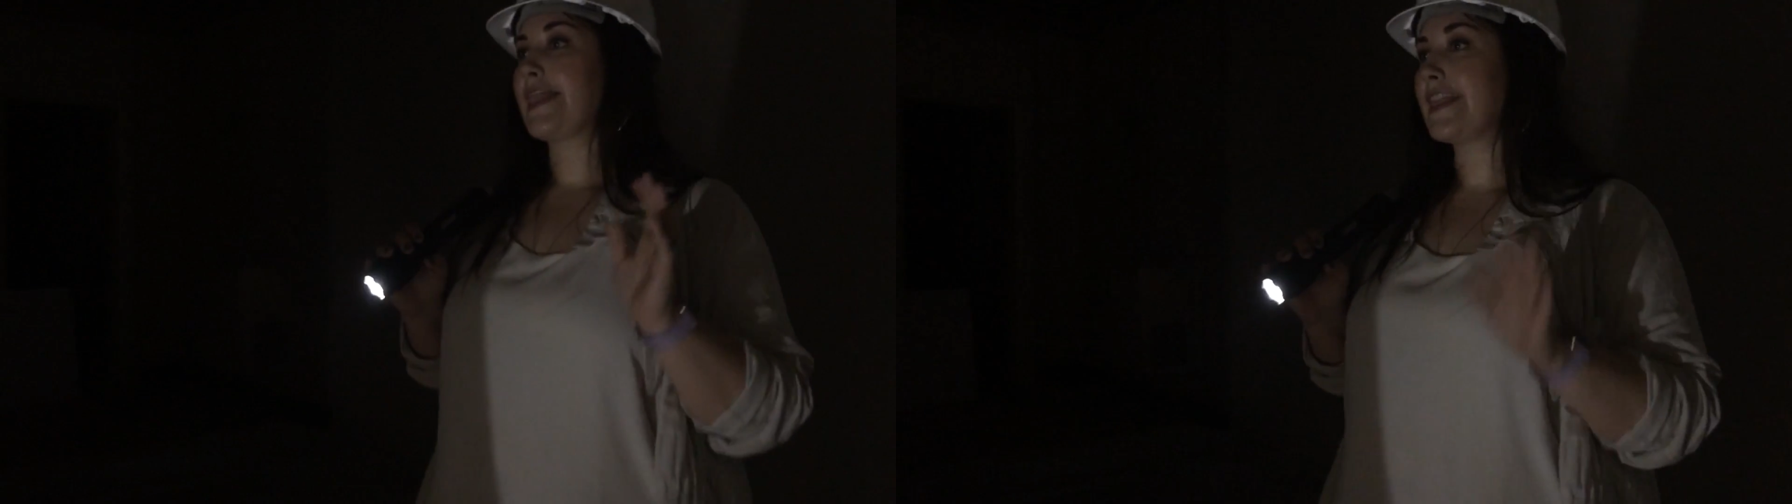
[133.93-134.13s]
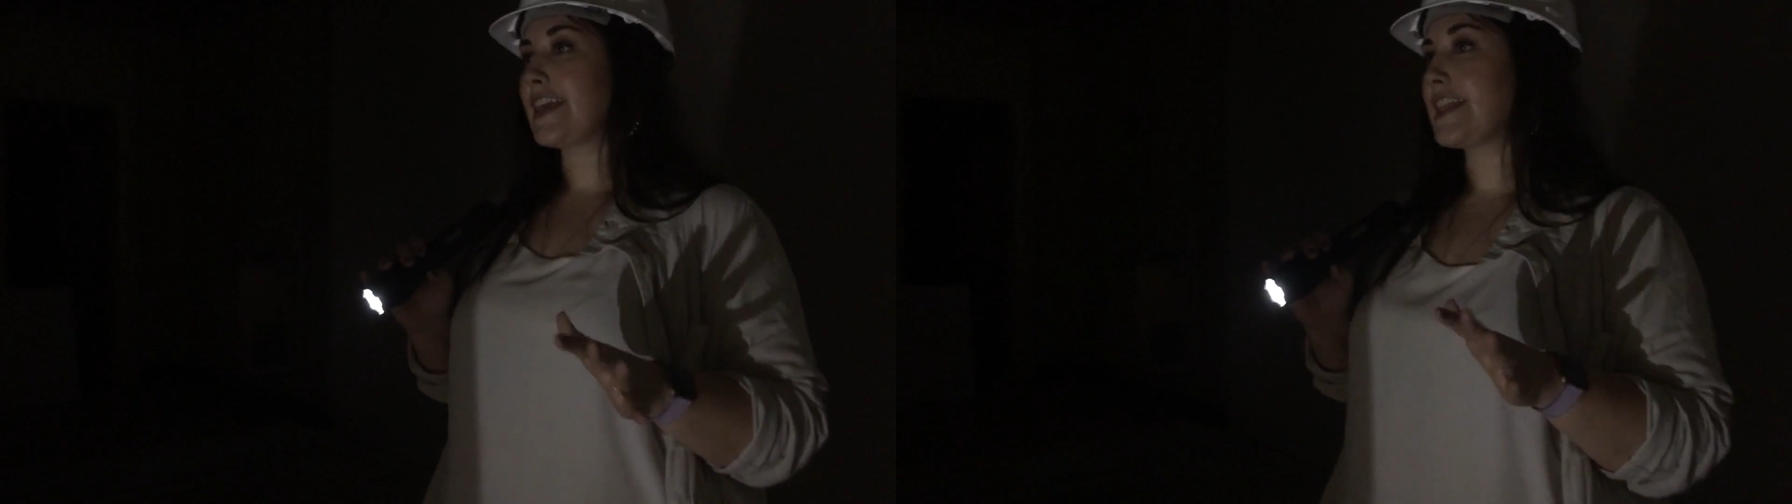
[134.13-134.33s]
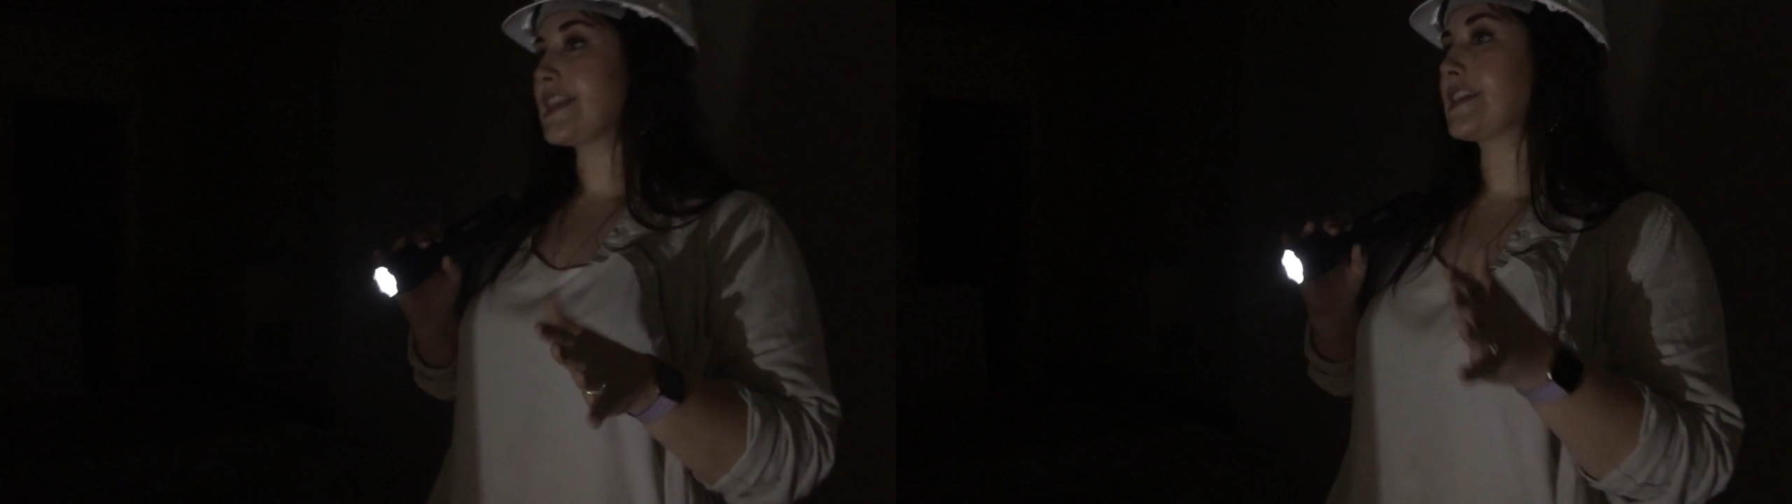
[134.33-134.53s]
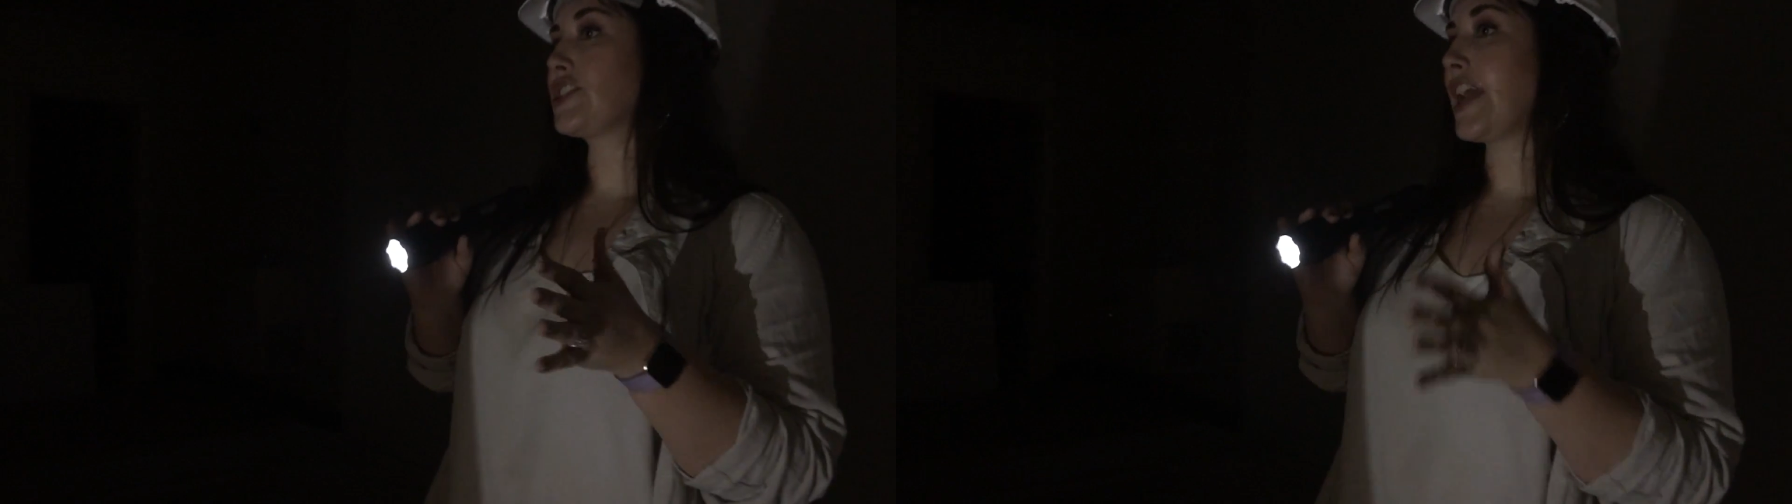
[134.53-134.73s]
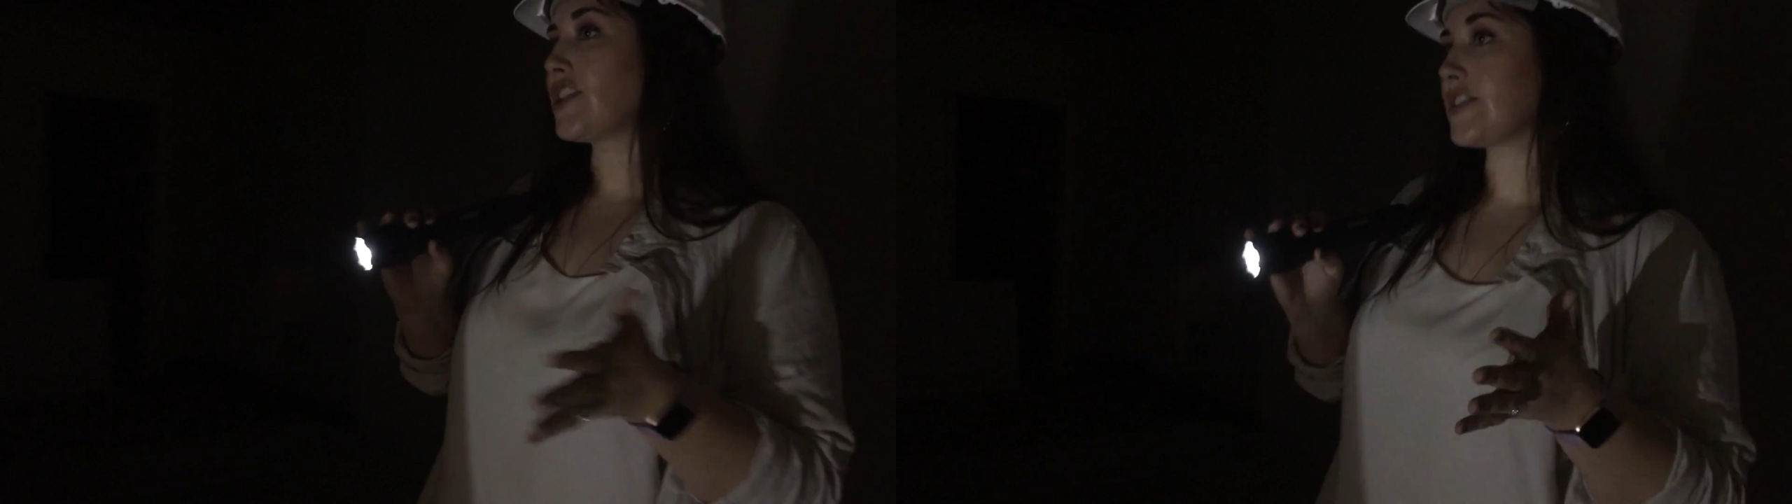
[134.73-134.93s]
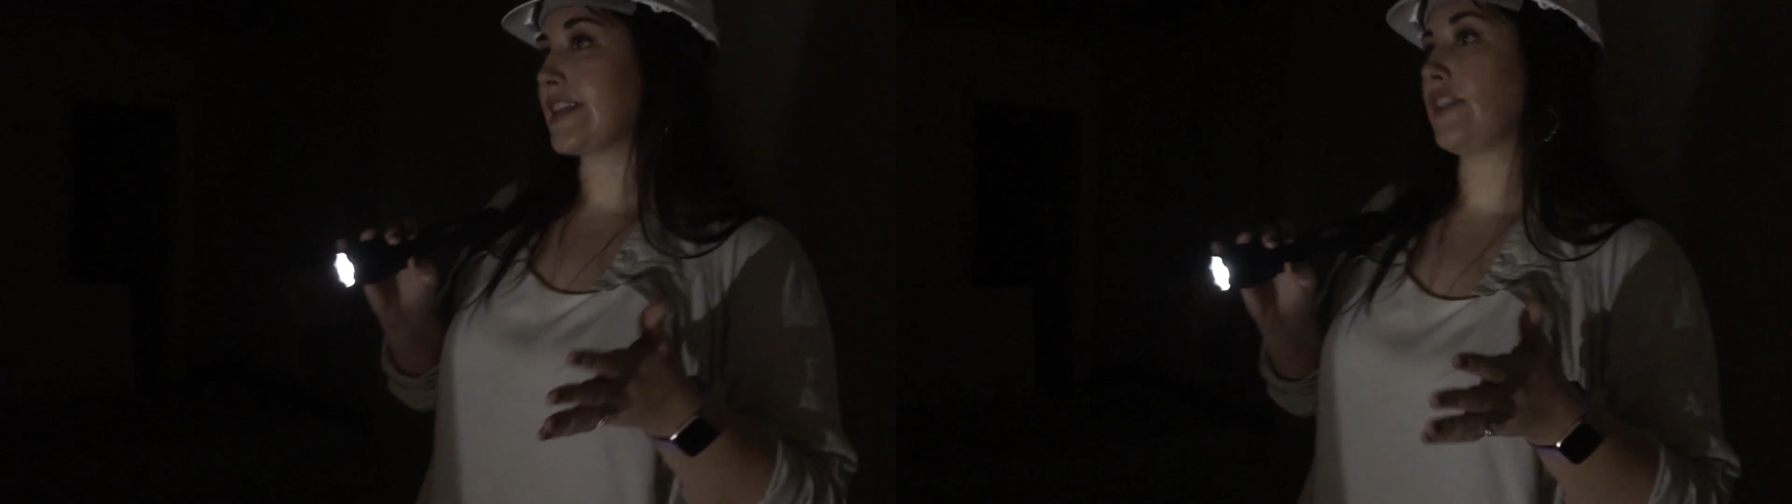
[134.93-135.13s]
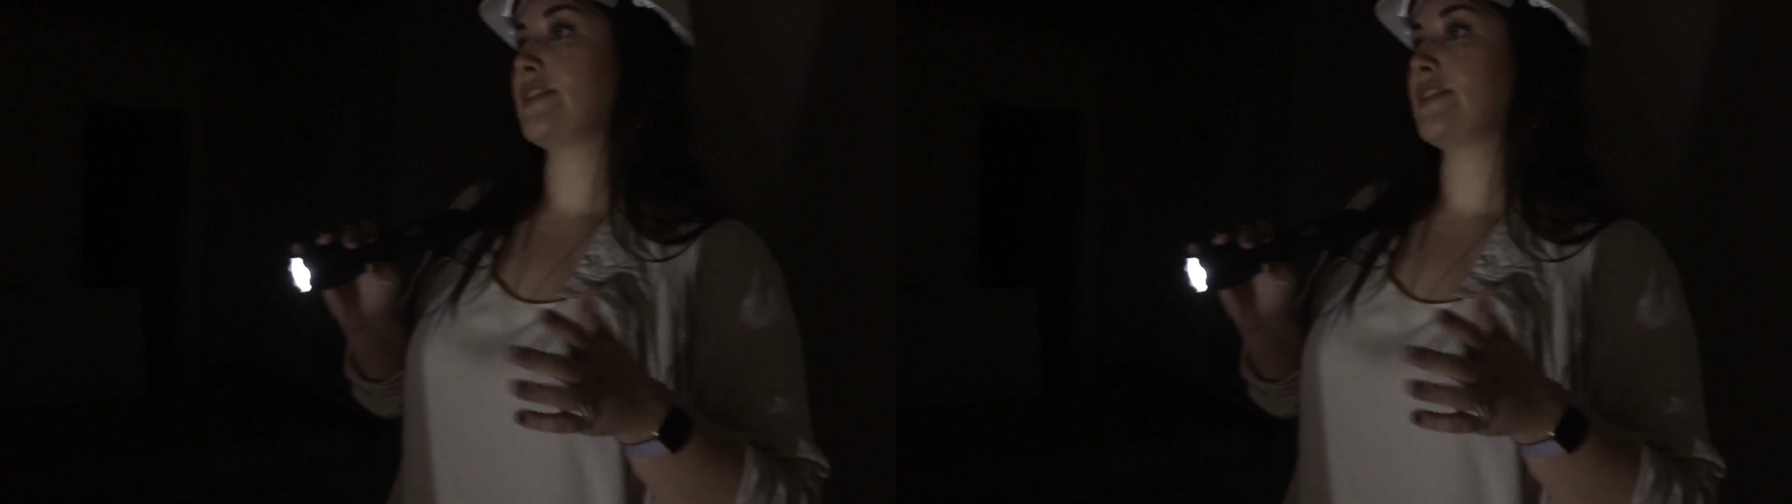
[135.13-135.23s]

And then the changes that you